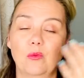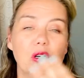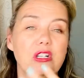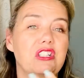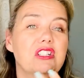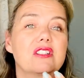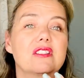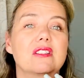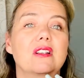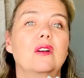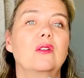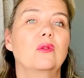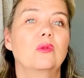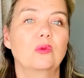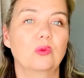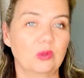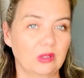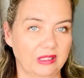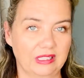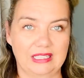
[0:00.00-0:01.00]
which is
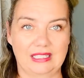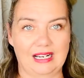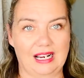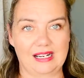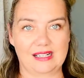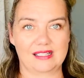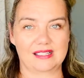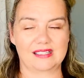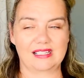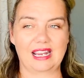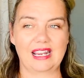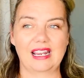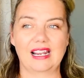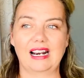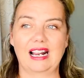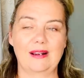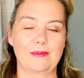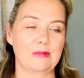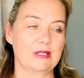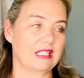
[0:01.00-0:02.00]
really nice.
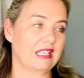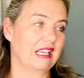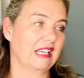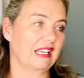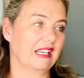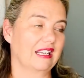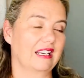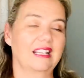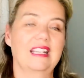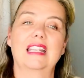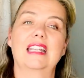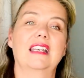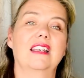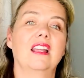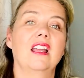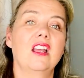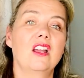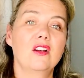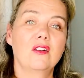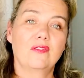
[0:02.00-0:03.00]
And I'm seeing it in
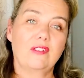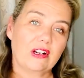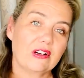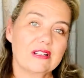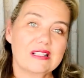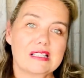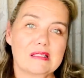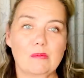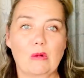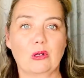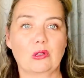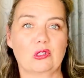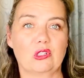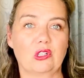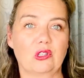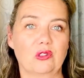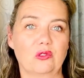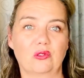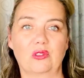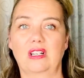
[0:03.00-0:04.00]
very small
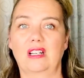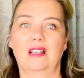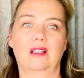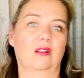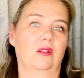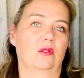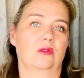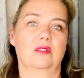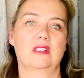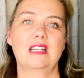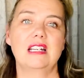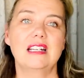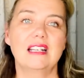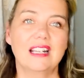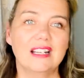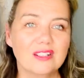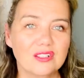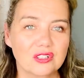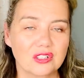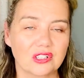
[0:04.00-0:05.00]
children through
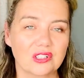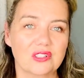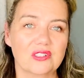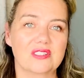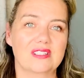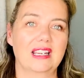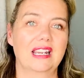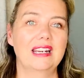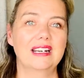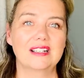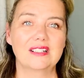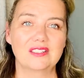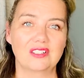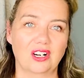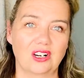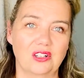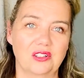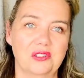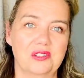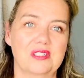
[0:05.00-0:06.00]
teenagers and
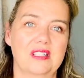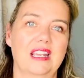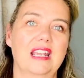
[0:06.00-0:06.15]
adults.